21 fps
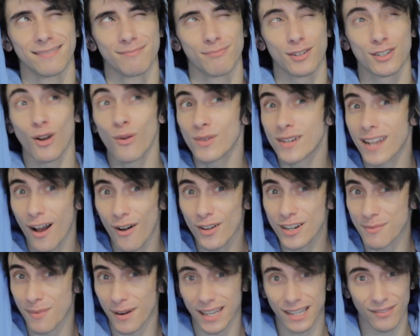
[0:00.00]
but don't tell
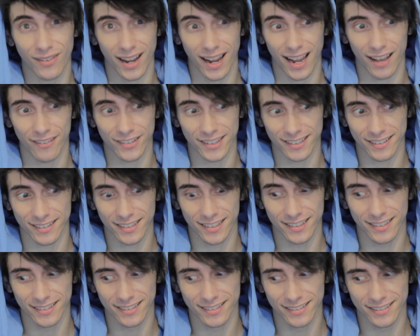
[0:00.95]
anybody if I
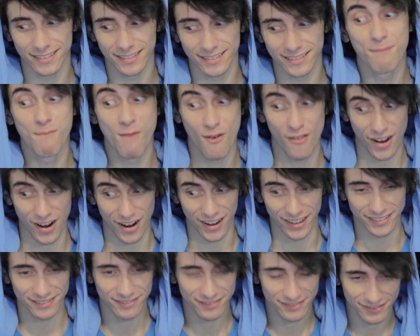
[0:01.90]
have. Moving
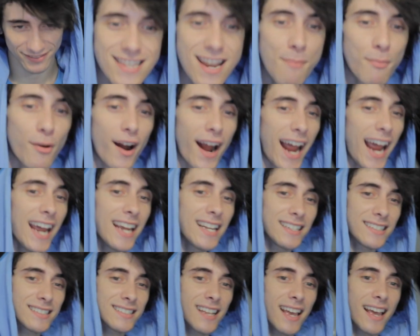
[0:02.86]
on. Number eight
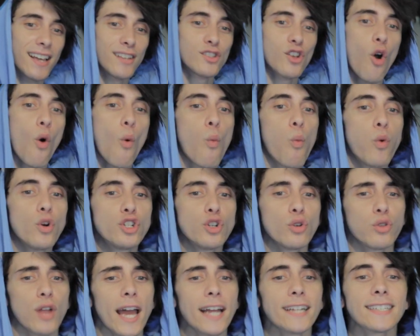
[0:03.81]
says, would
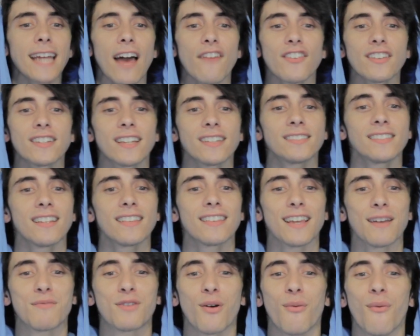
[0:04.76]
you like to have a Disney
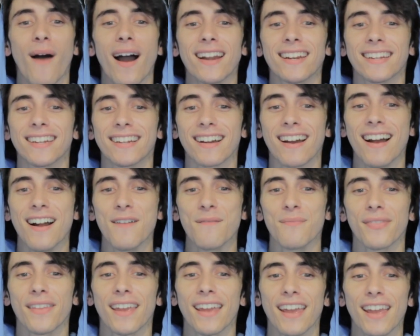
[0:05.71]
themed wedding?
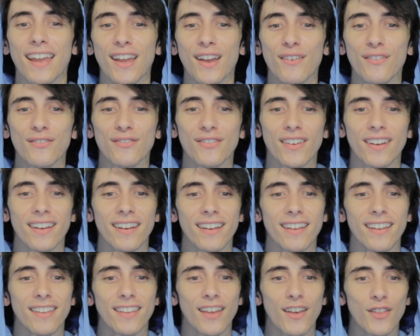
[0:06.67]

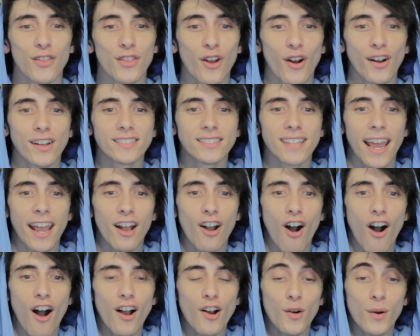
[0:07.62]
If there is a
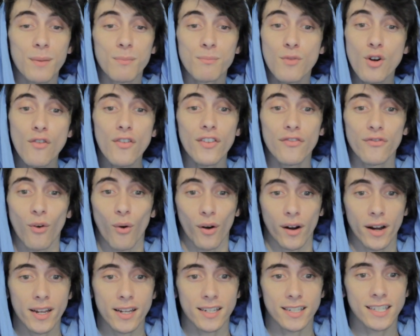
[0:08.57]
concrete movie
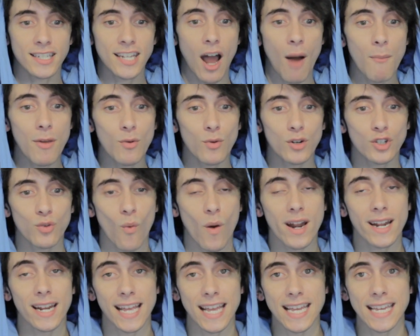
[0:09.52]
for it, tell me which
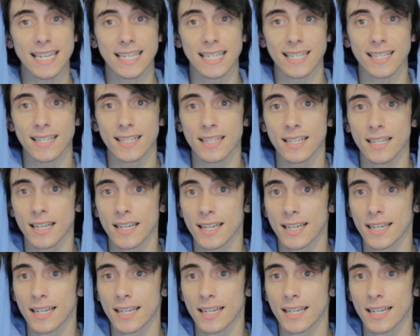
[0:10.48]
one it is.